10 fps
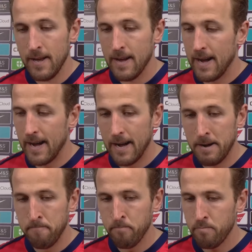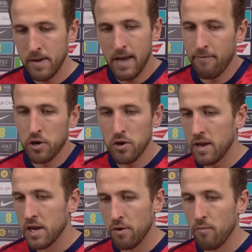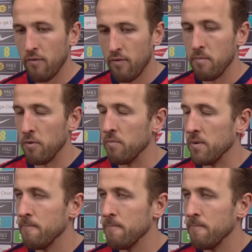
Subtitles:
But yeah, for sure there's still room for improvement.